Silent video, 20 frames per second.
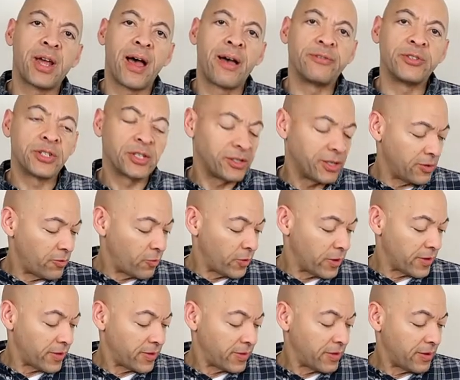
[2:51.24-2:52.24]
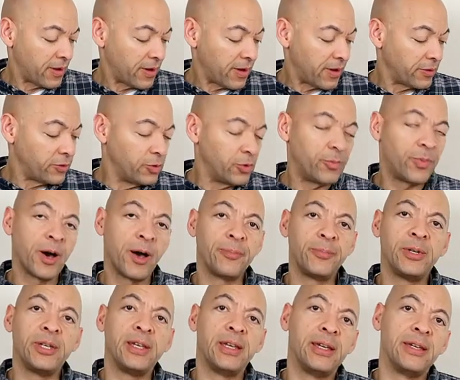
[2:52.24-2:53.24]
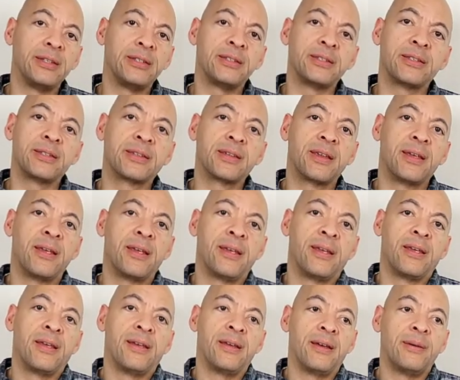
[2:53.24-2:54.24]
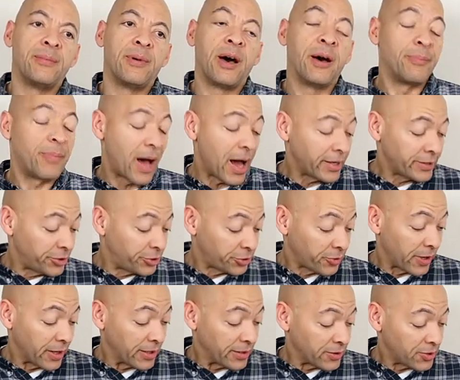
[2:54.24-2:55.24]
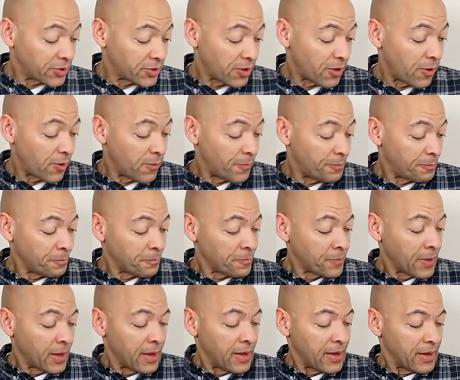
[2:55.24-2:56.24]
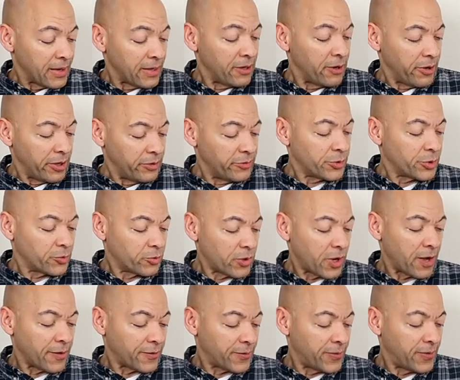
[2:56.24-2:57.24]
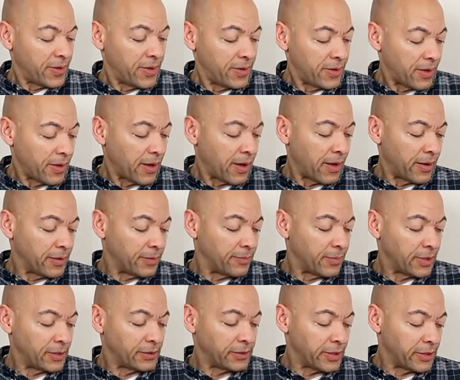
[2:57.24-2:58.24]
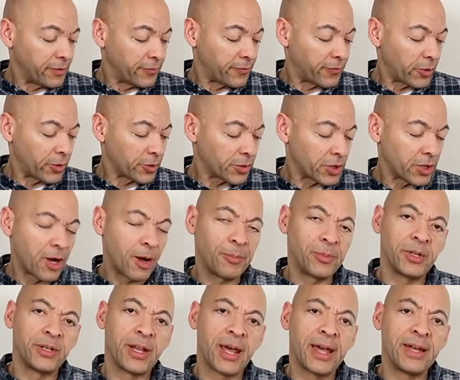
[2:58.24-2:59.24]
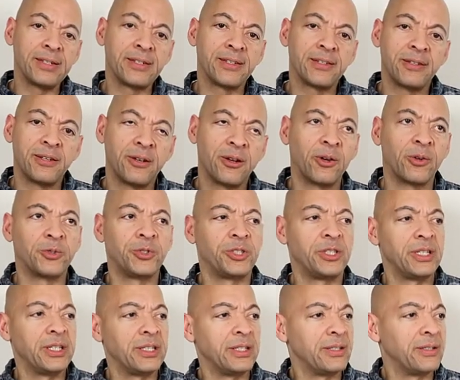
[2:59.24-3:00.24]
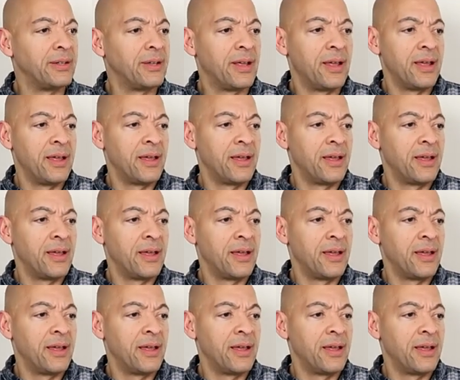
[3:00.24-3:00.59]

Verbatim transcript: obviously with uh, a new puppy is uh, potty training. So, you know, it was rough, uh, admittedly, the first couple of nights. You know, she